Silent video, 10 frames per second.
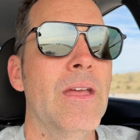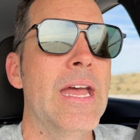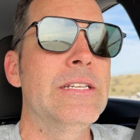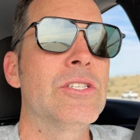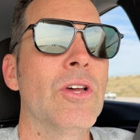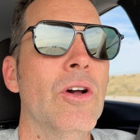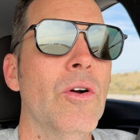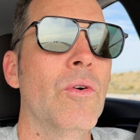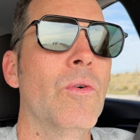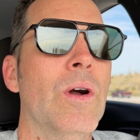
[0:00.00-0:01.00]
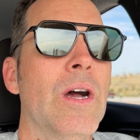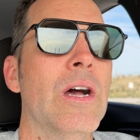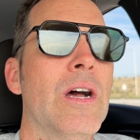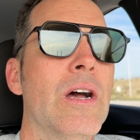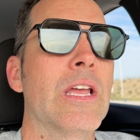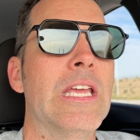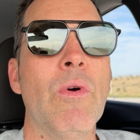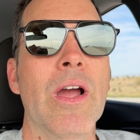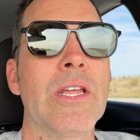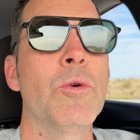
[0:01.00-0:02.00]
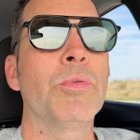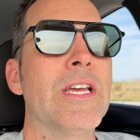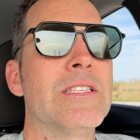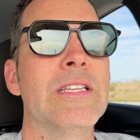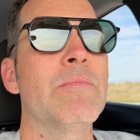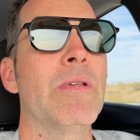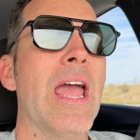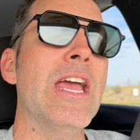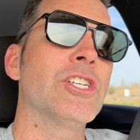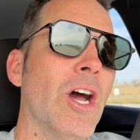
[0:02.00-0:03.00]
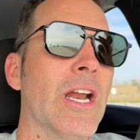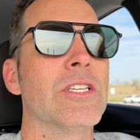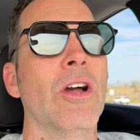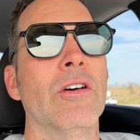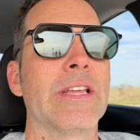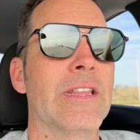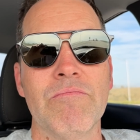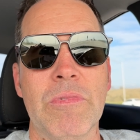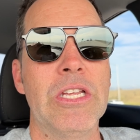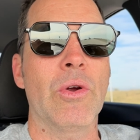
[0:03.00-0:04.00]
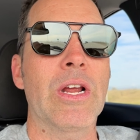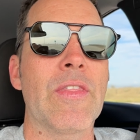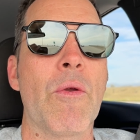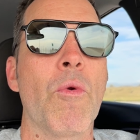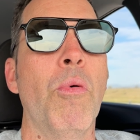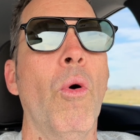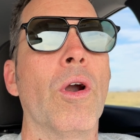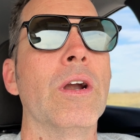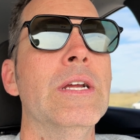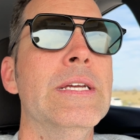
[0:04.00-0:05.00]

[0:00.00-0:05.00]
And so he'd walk into a place and they'd be, hey, John, how's it going? Like, he's already got that rapport.